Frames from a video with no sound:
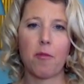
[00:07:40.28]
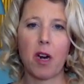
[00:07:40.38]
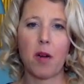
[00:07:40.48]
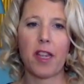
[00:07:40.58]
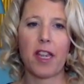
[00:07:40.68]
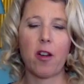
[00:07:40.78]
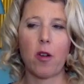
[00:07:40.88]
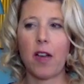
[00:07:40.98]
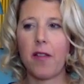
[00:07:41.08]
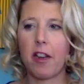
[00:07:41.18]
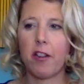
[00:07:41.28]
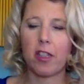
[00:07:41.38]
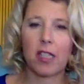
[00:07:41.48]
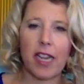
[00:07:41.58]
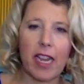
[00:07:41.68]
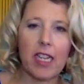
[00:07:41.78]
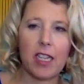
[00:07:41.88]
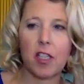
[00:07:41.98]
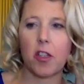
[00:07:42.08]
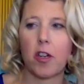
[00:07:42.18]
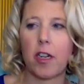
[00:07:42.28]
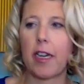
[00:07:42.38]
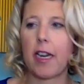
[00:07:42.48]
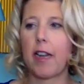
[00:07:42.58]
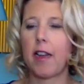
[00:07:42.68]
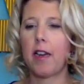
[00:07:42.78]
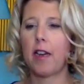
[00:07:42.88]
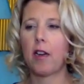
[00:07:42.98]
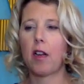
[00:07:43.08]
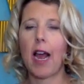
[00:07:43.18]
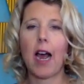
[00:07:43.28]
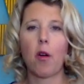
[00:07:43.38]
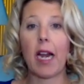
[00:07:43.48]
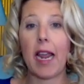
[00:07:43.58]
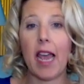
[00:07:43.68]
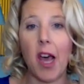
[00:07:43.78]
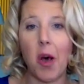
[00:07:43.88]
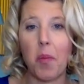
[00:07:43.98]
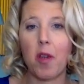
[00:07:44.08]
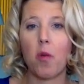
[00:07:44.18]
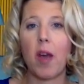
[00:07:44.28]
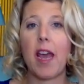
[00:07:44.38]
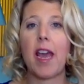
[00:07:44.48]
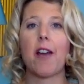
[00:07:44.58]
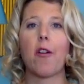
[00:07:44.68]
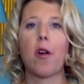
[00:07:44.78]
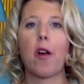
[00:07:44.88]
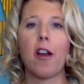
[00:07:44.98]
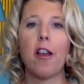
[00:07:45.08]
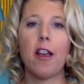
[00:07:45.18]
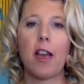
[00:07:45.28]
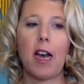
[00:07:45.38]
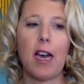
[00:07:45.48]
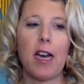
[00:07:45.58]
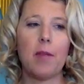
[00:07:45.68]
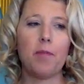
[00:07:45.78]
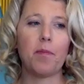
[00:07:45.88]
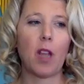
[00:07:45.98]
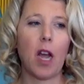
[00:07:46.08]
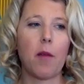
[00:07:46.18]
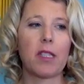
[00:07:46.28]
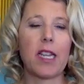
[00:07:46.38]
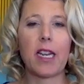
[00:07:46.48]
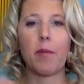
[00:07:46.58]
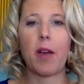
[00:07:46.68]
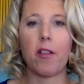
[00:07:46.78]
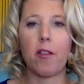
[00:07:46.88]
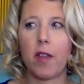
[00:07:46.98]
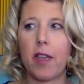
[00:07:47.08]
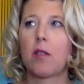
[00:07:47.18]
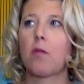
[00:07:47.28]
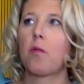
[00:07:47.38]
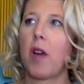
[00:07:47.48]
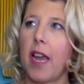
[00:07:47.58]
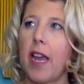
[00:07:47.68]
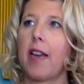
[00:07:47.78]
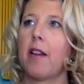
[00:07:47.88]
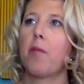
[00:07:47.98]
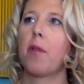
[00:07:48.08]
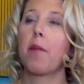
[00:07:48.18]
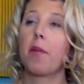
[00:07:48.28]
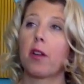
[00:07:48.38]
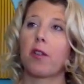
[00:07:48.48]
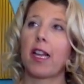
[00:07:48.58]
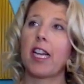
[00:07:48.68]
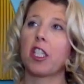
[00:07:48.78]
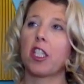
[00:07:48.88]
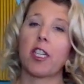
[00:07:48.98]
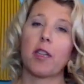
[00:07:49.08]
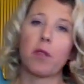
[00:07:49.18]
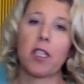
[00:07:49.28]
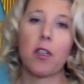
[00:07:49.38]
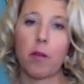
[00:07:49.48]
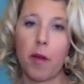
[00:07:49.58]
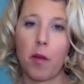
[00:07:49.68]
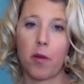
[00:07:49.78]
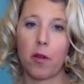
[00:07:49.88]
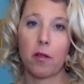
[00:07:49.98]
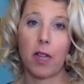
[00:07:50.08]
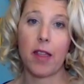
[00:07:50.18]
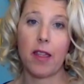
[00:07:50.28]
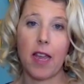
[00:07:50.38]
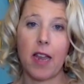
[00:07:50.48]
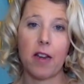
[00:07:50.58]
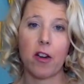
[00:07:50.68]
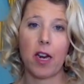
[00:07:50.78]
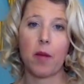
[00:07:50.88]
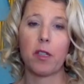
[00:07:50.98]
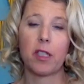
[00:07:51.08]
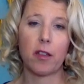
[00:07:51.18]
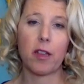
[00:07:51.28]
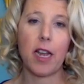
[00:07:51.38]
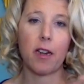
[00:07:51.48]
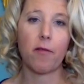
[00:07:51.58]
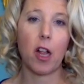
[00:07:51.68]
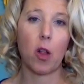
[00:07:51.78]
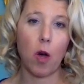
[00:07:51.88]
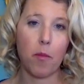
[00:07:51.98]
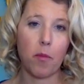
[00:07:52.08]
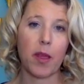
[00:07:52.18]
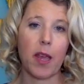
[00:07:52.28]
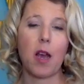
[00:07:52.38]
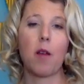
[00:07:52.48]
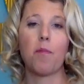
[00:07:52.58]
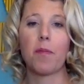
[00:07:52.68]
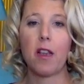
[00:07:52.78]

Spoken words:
Barbecue. And then you just like insert it in a how can I help you way, or I was thinking about you this way, and you probably build relationships too with people, and then you're able to then follow up with them.